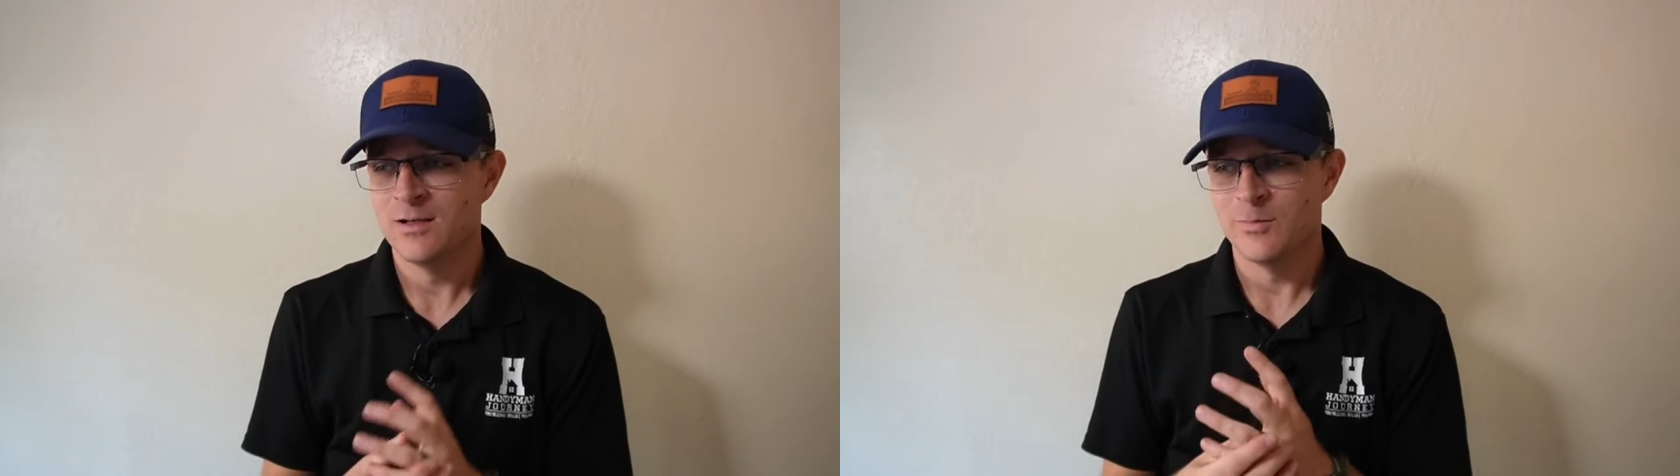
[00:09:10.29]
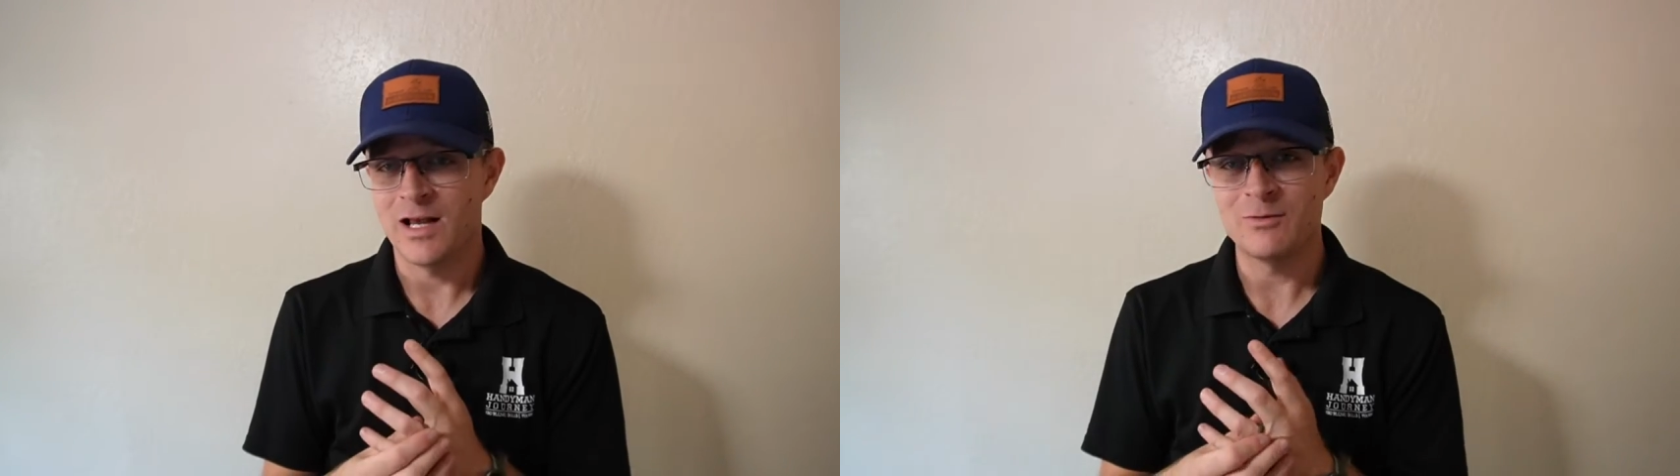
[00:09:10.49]

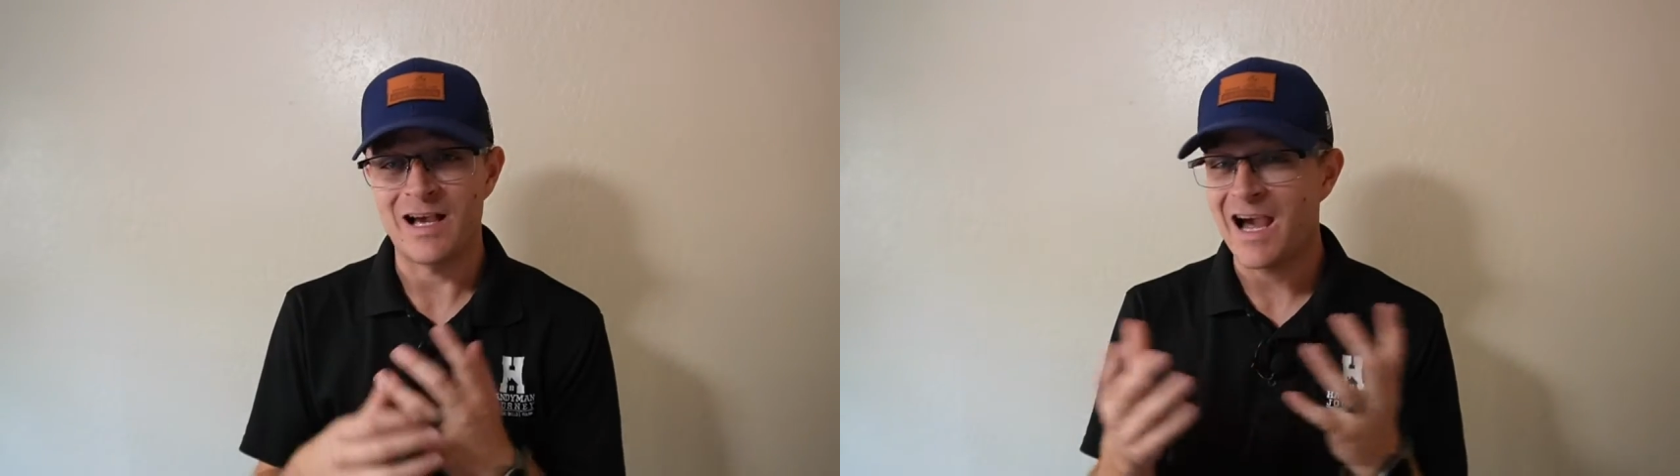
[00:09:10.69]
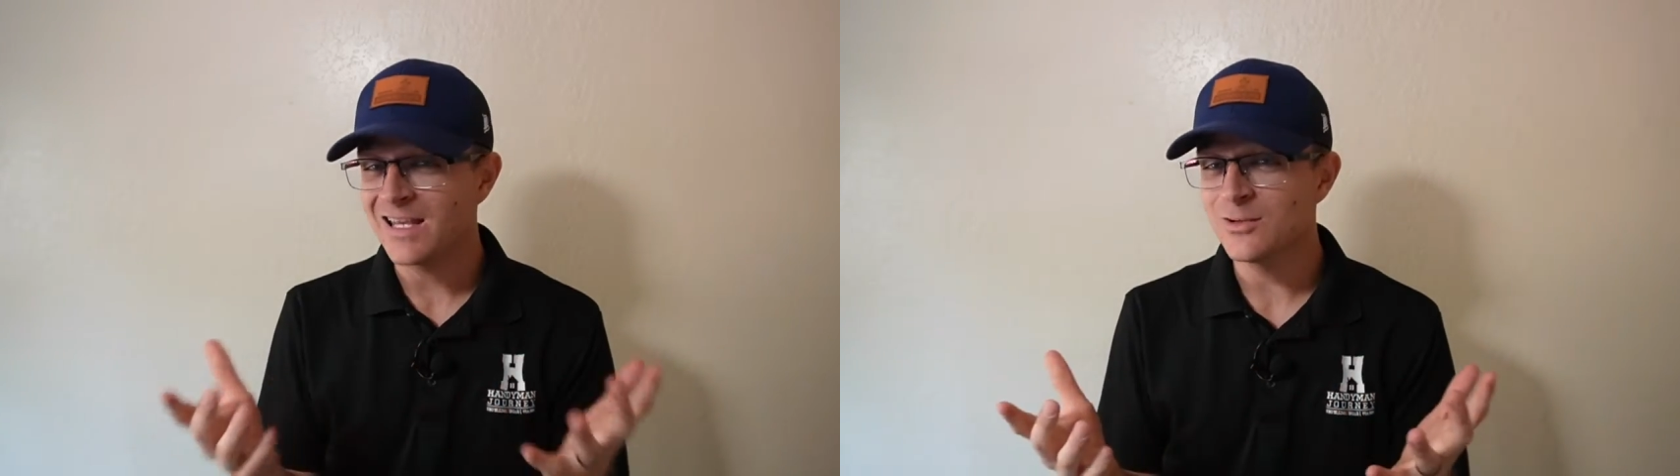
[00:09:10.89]
But I would
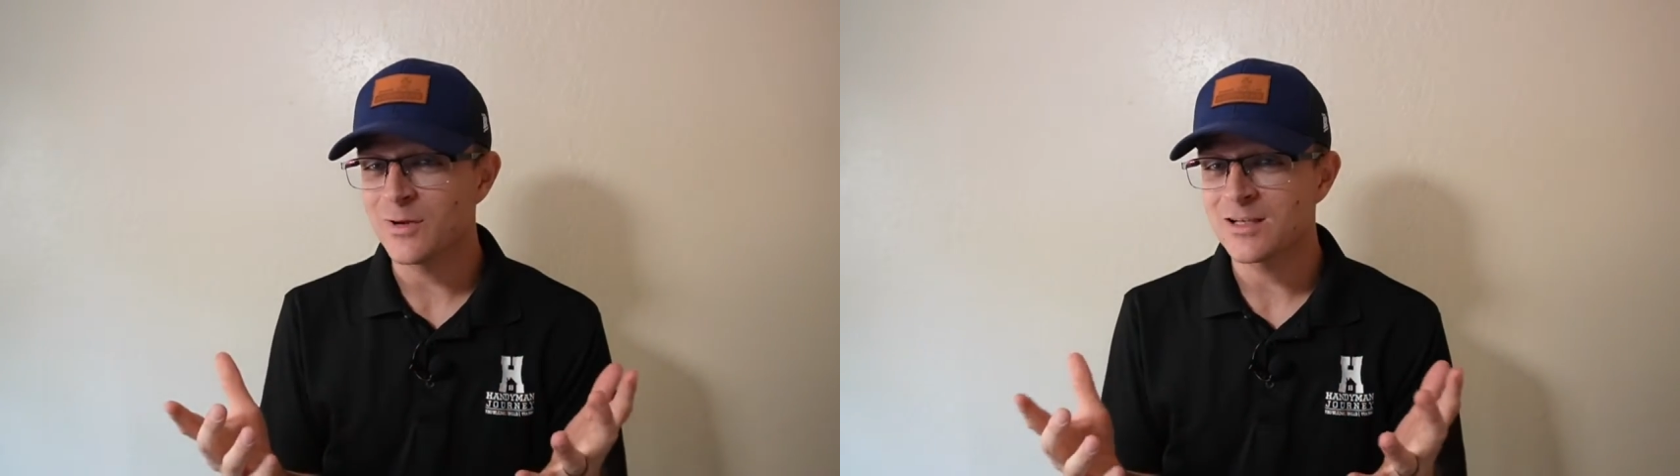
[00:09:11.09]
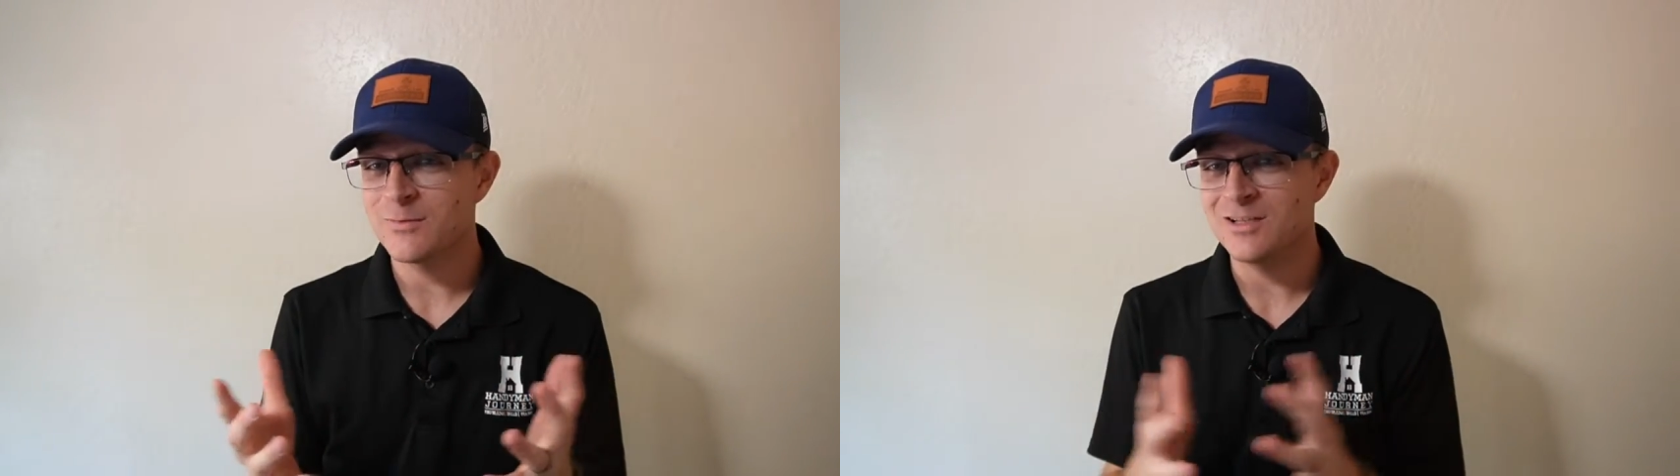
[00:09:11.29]
highly
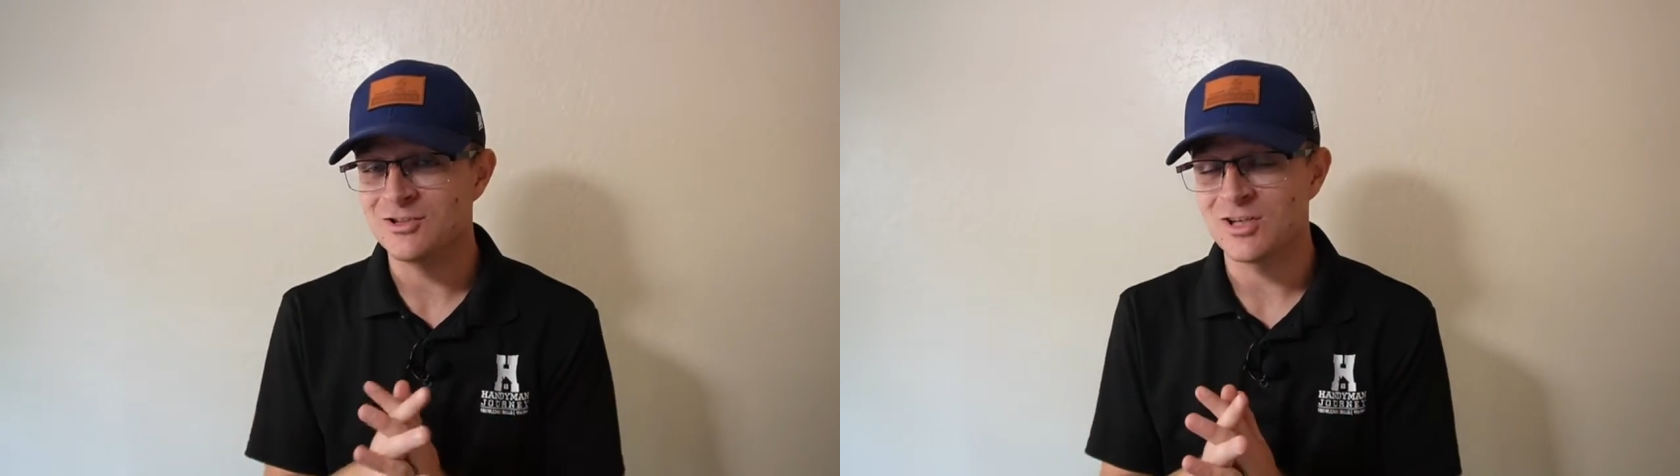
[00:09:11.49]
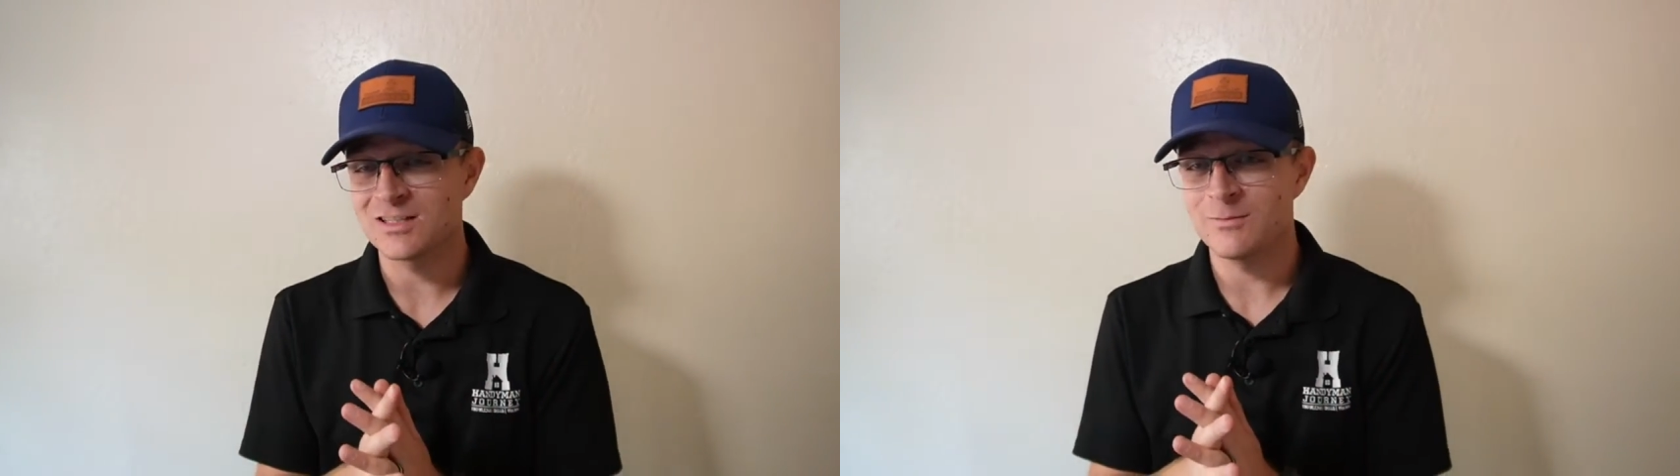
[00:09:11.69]
recommend you
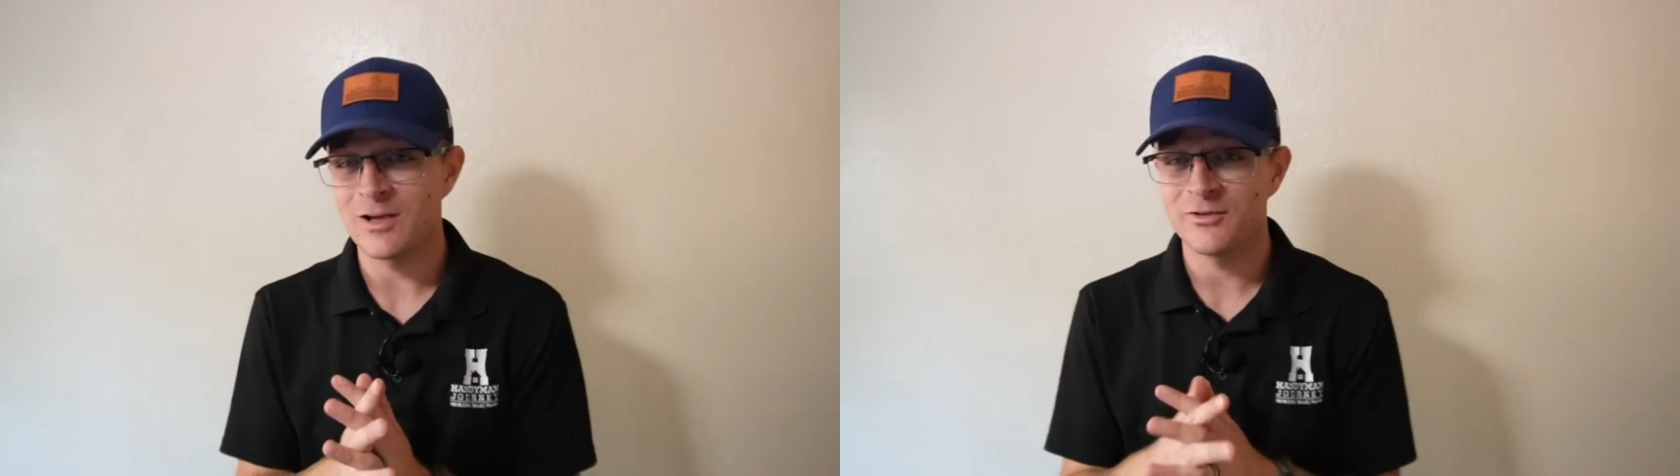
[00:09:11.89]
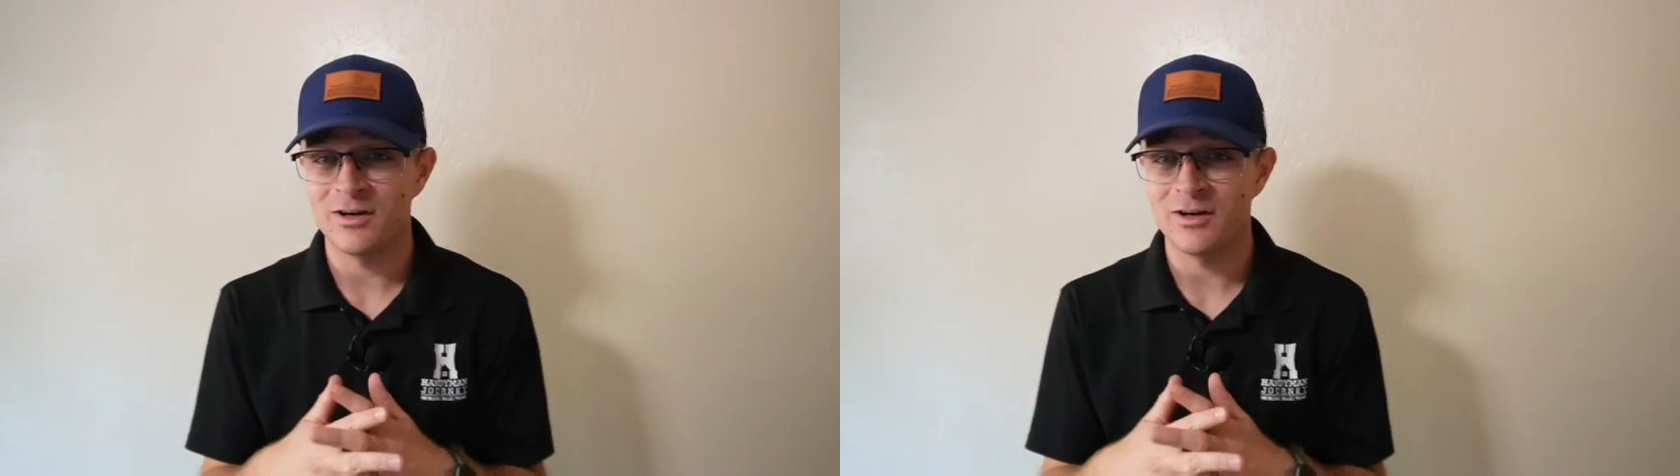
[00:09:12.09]
check them out.